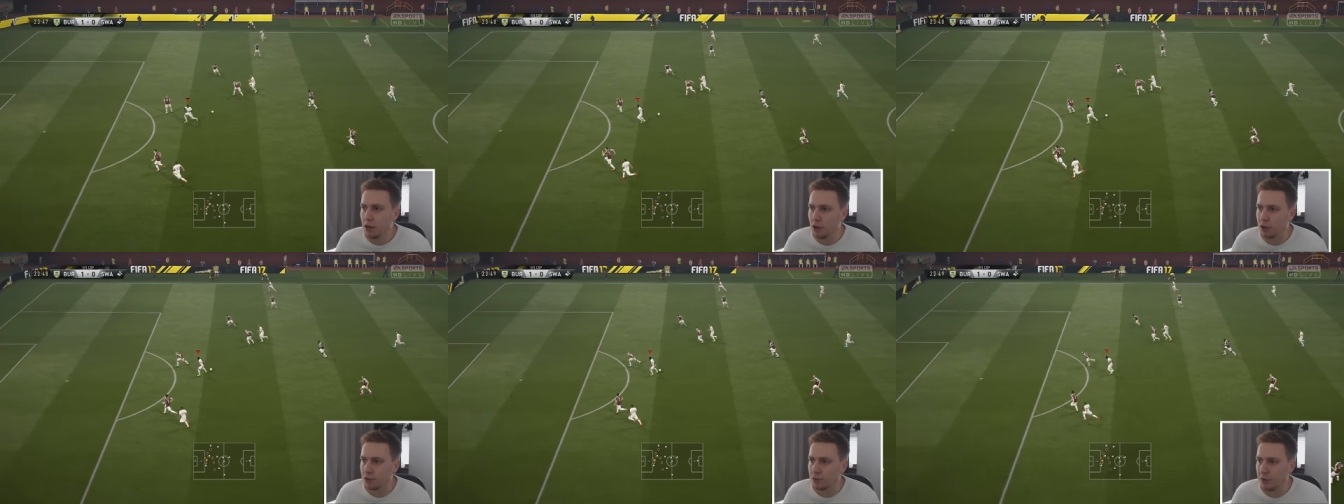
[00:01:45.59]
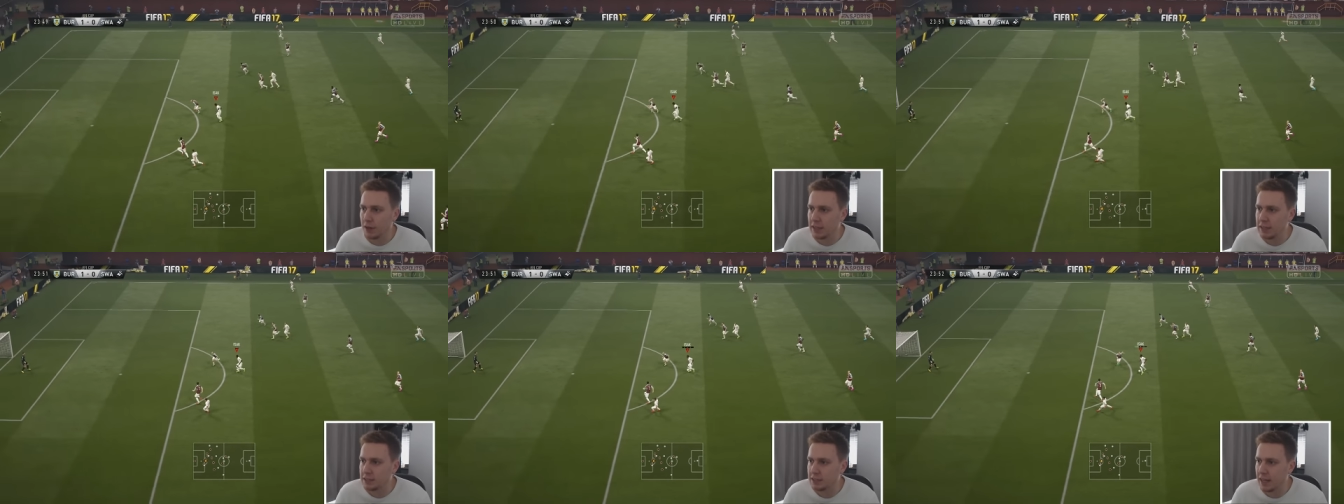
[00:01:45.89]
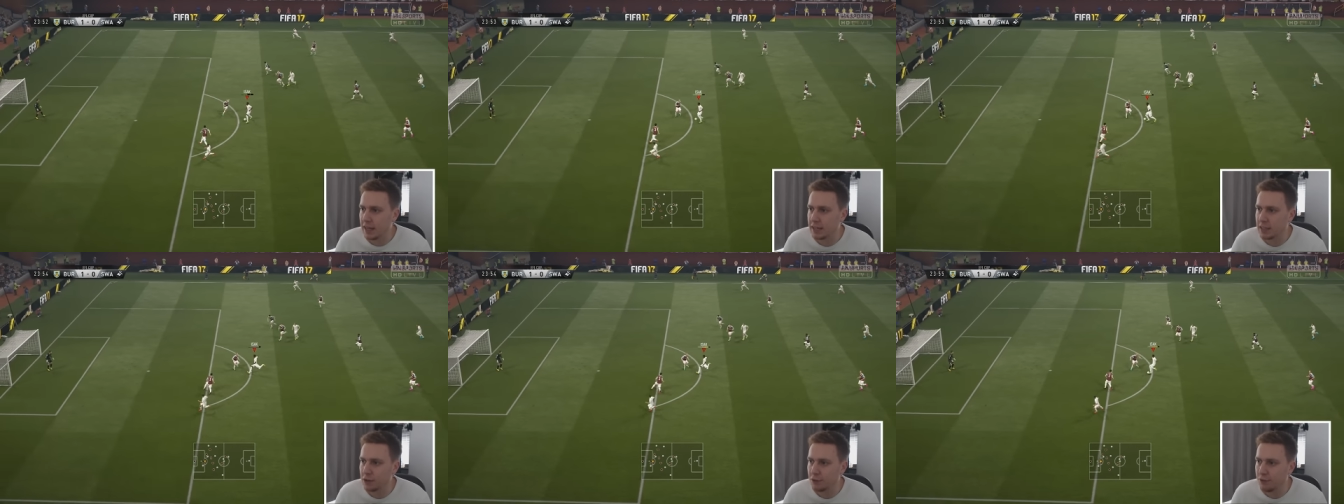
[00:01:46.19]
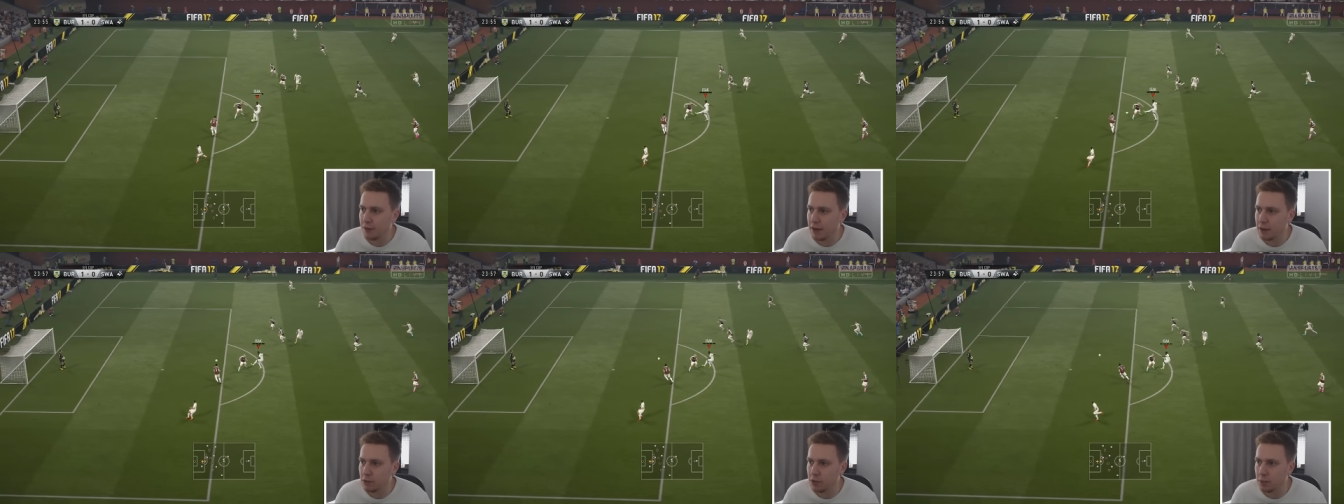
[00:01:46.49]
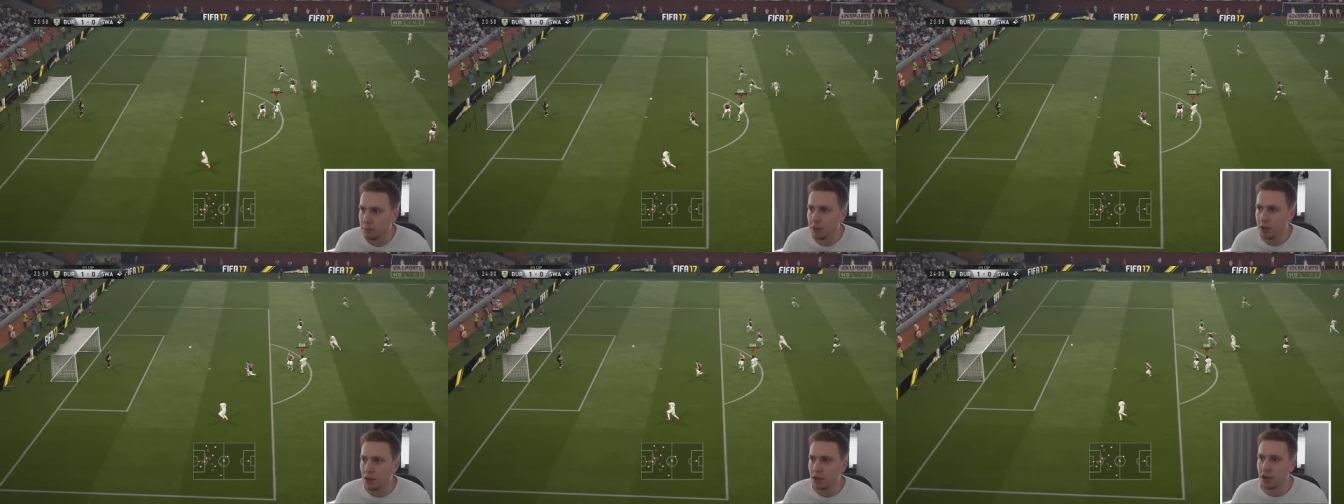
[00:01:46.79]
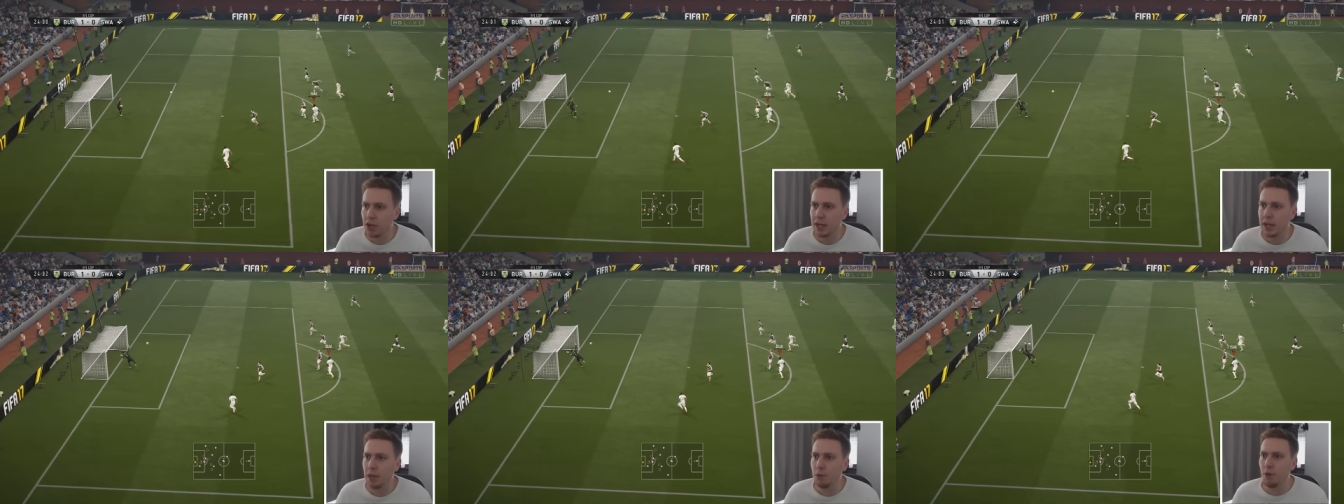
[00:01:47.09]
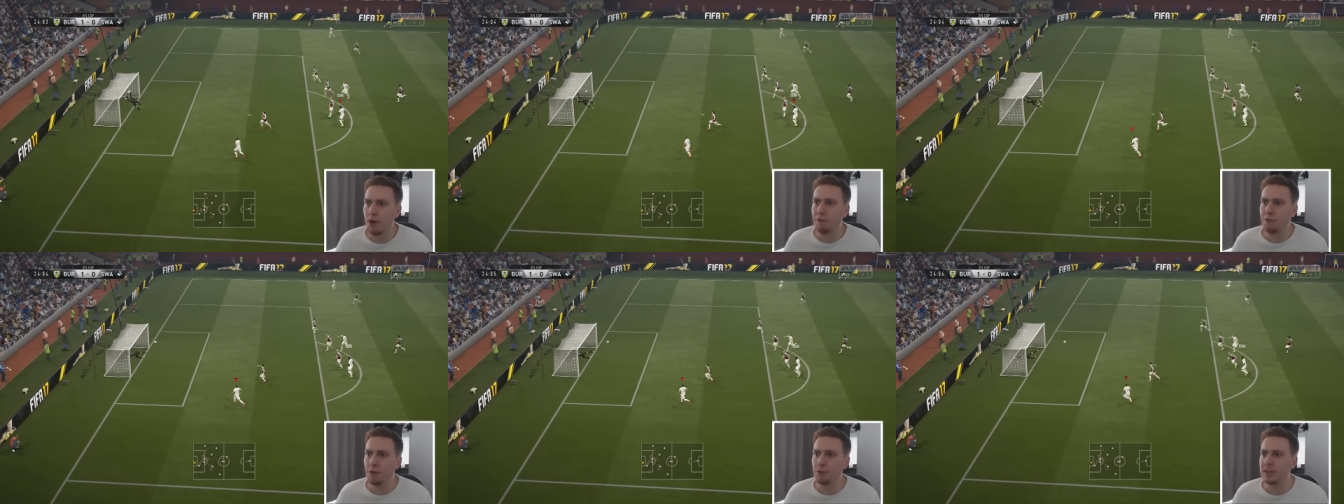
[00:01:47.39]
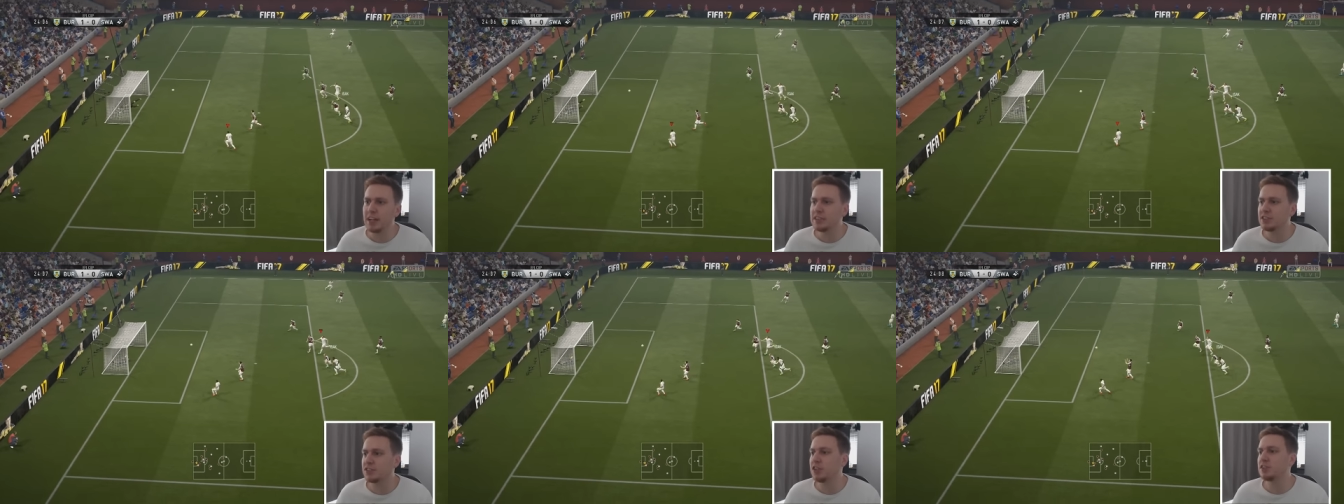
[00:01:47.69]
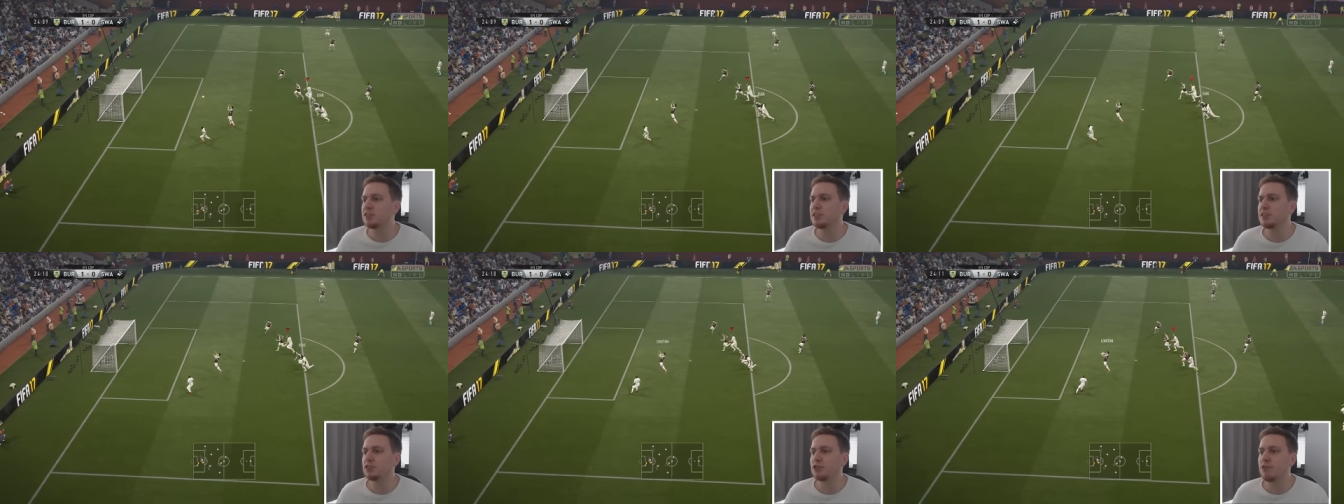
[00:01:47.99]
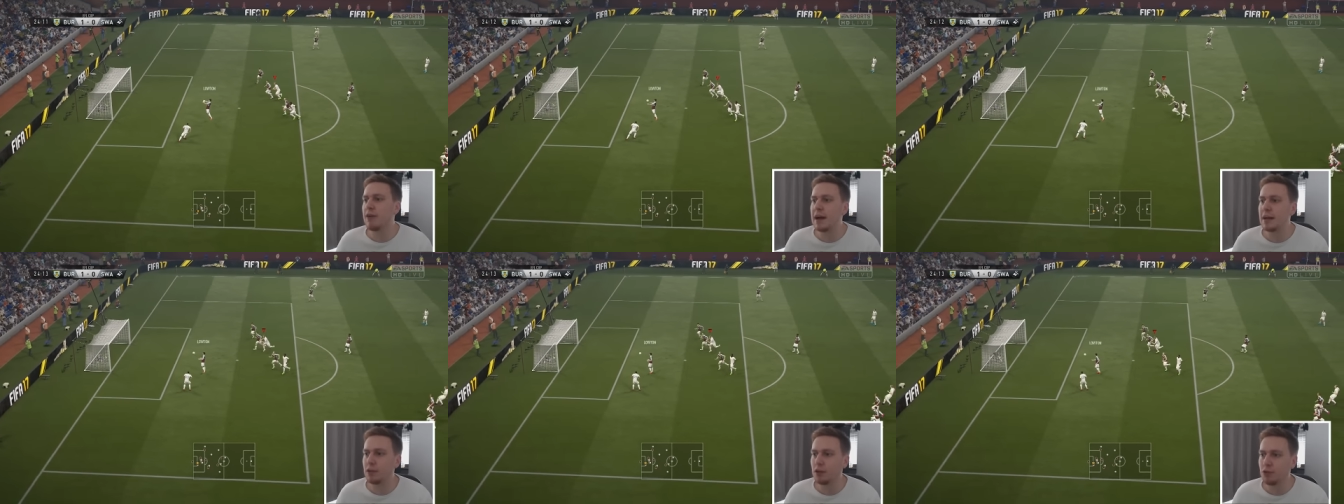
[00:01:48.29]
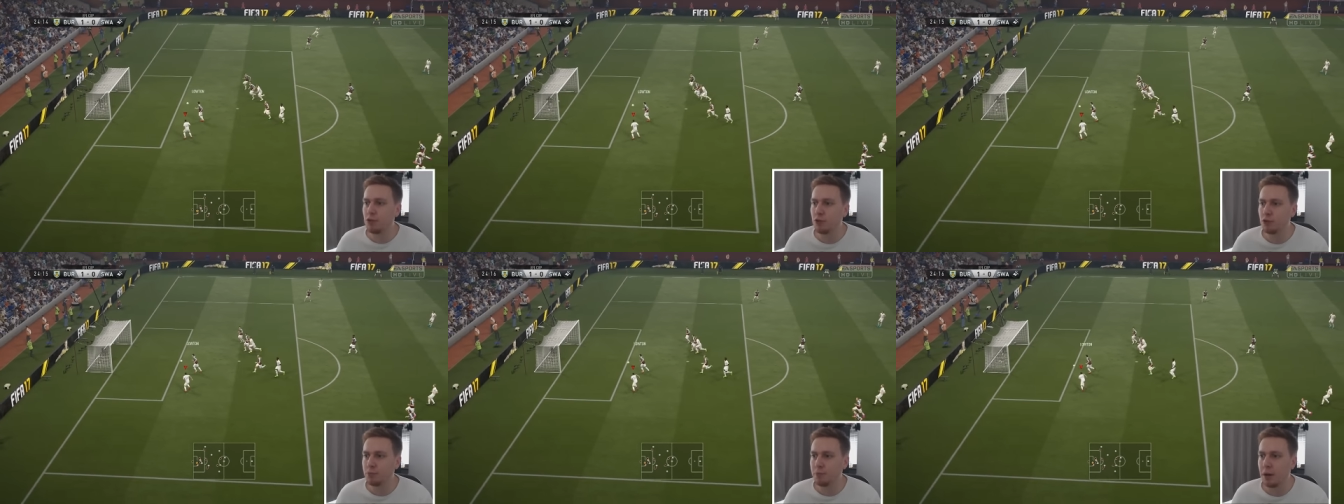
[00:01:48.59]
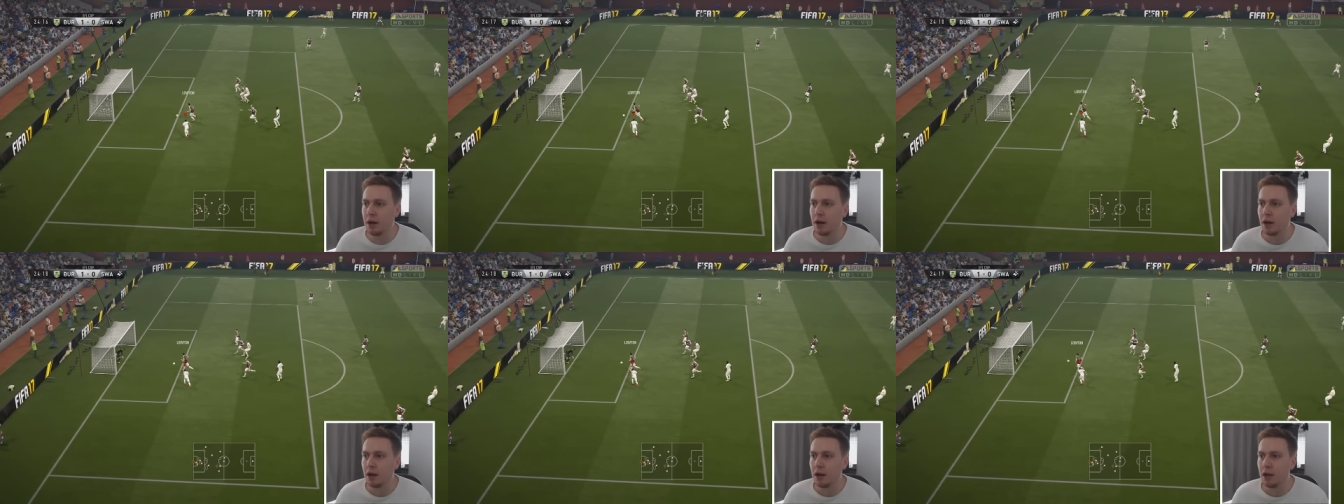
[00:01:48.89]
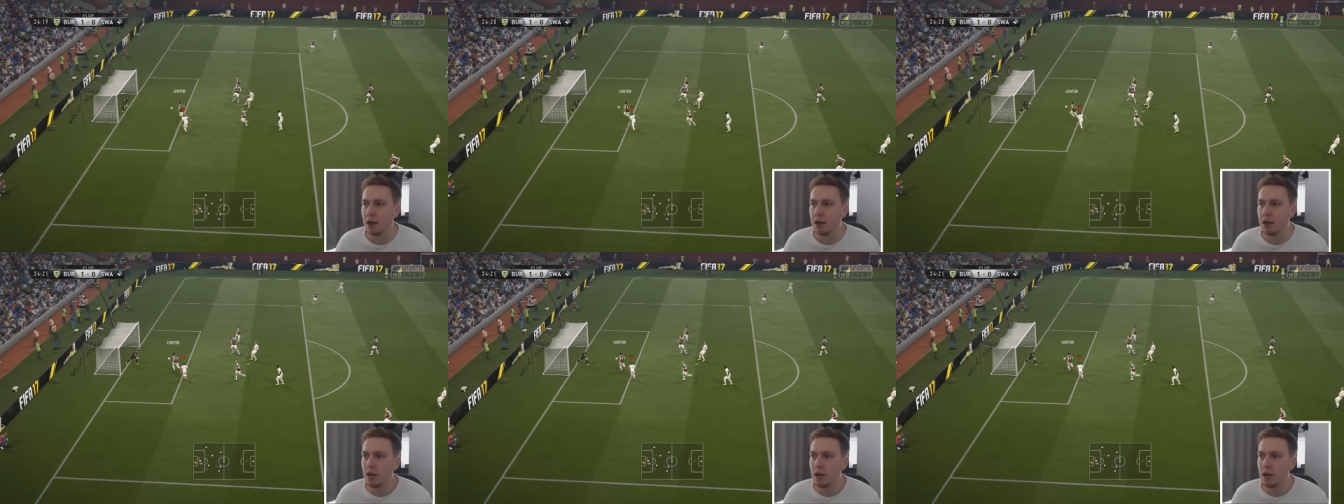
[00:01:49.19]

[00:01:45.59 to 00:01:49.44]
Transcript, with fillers: Looks for Isak. He's found him. Going to hit one from distance. He's cracked the crossbar.